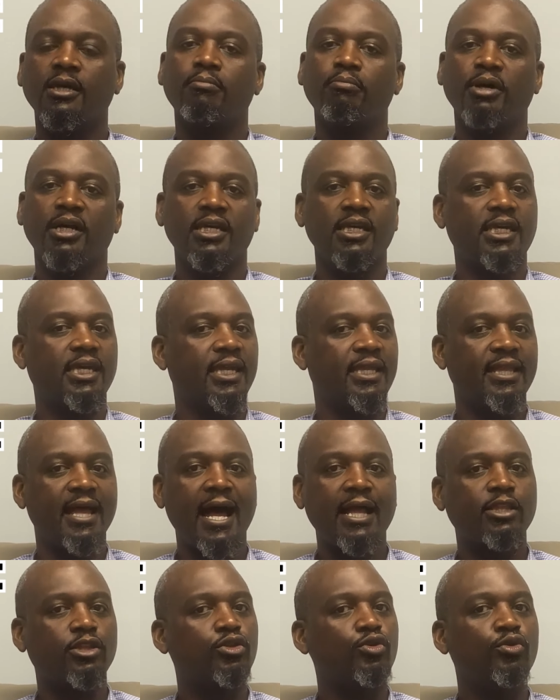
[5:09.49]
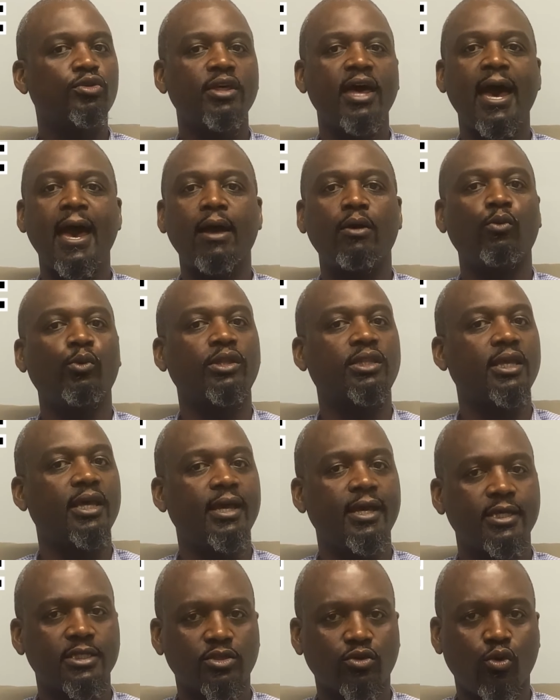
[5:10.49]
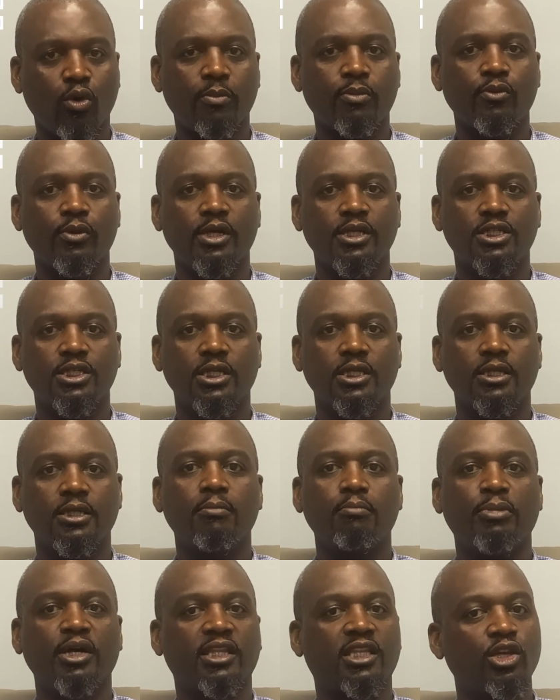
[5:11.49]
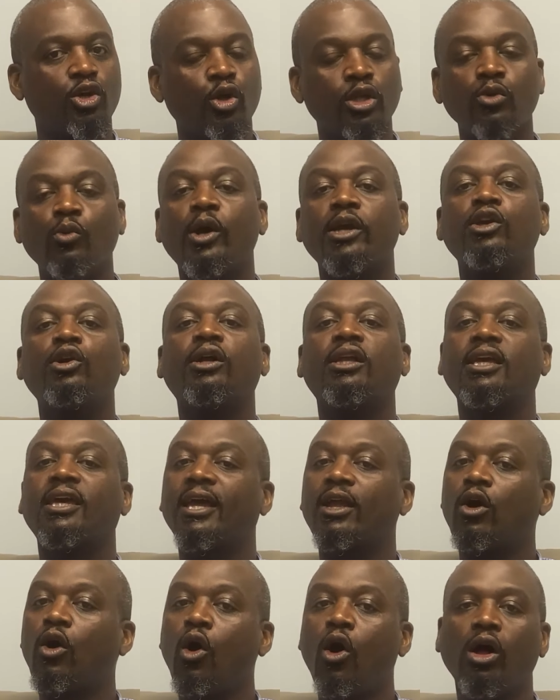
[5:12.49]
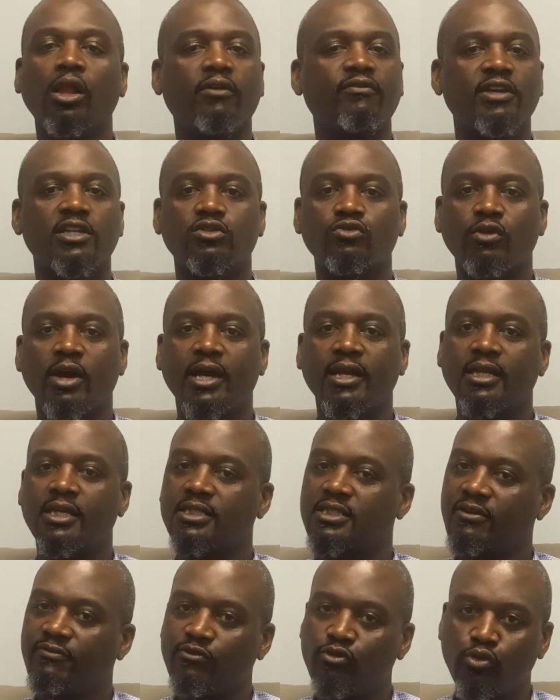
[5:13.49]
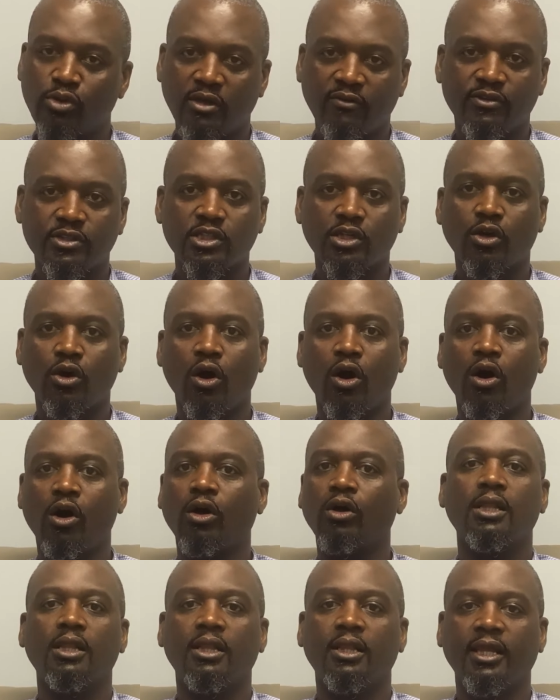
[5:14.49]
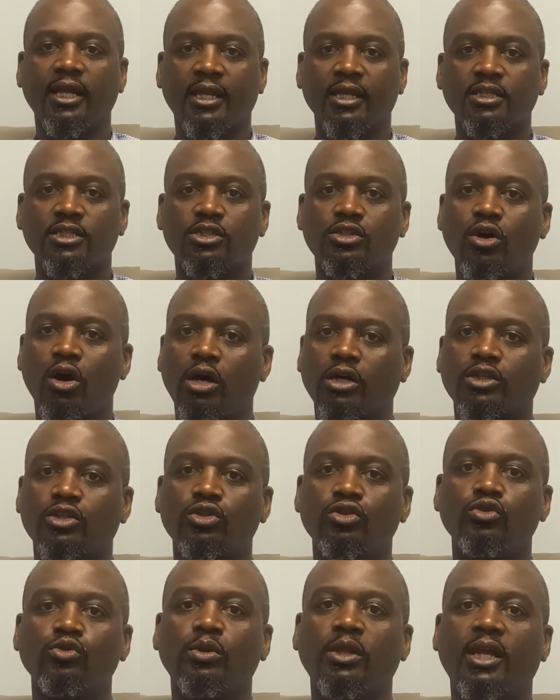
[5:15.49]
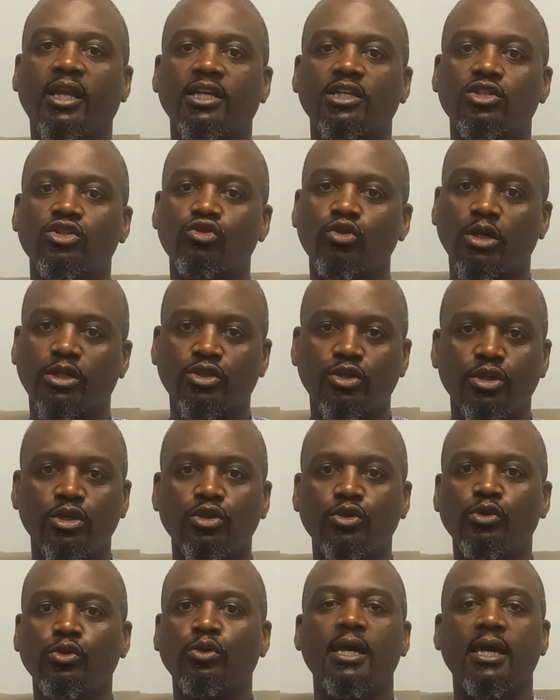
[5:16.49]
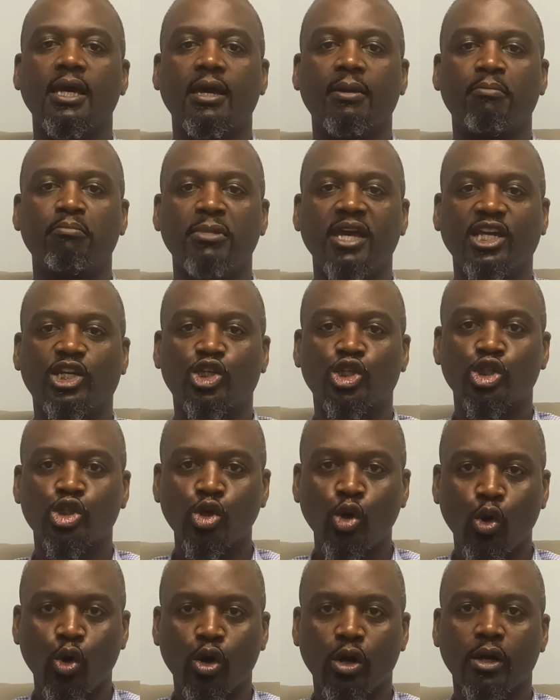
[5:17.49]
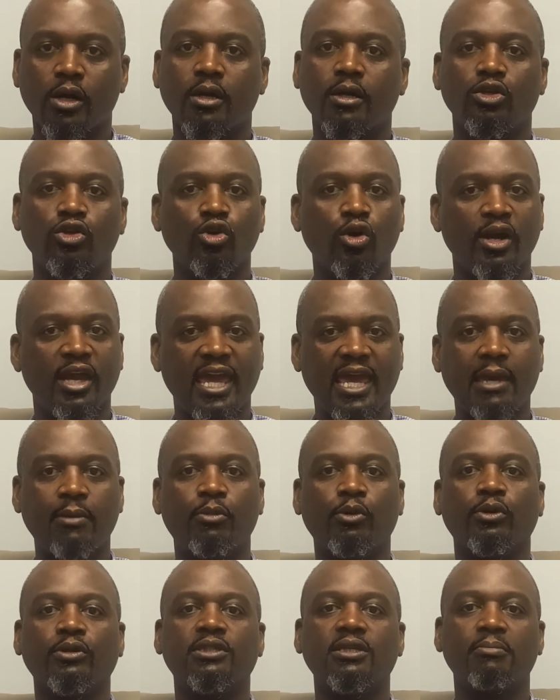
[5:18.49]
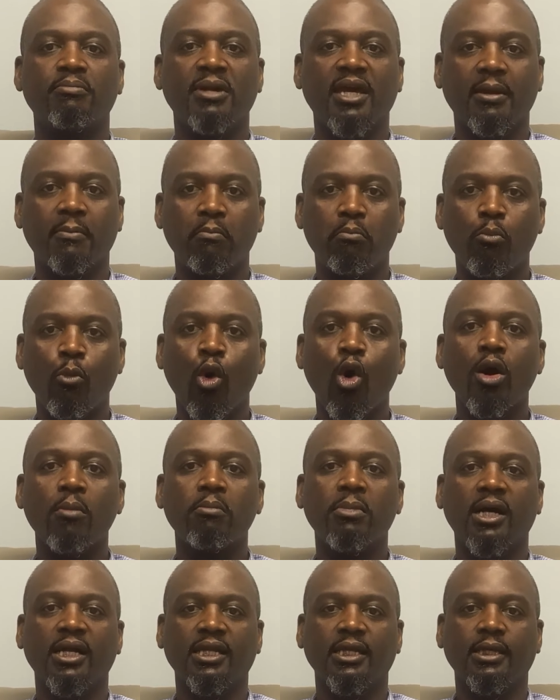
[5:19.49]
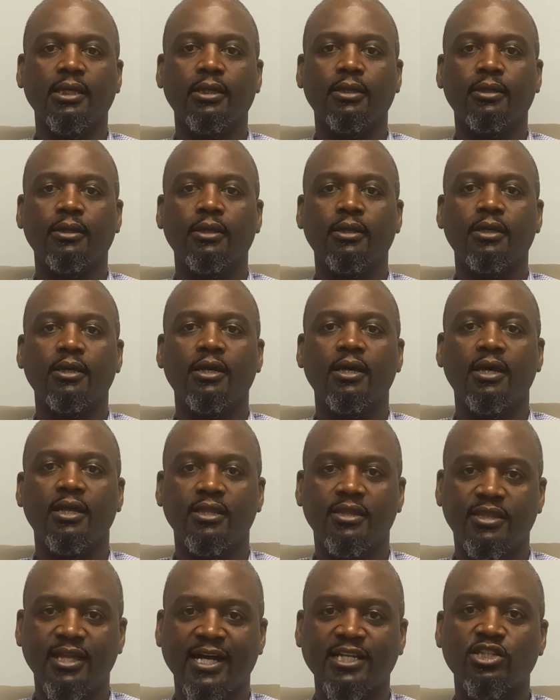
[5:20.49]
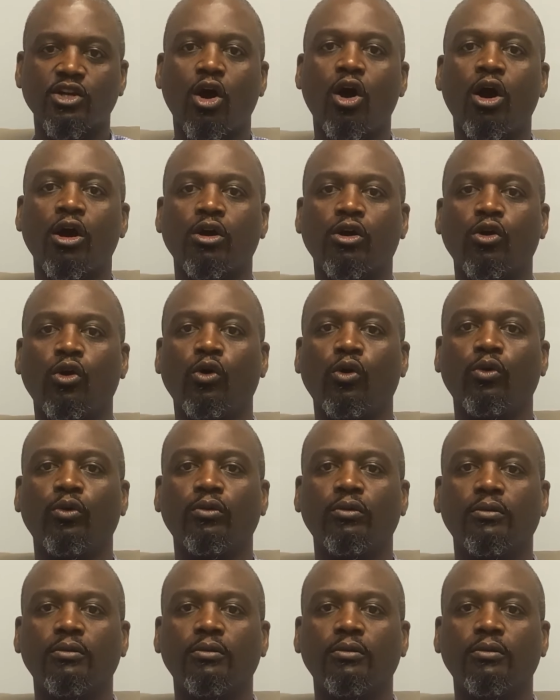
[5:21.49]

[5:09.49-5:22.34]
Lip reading: But he cannot do that with the S corporation. But the only way you're gonna get all of this right is if you give us a call, let us talk to you, let us structure you, and make sure you're able to make more money. That's our goal.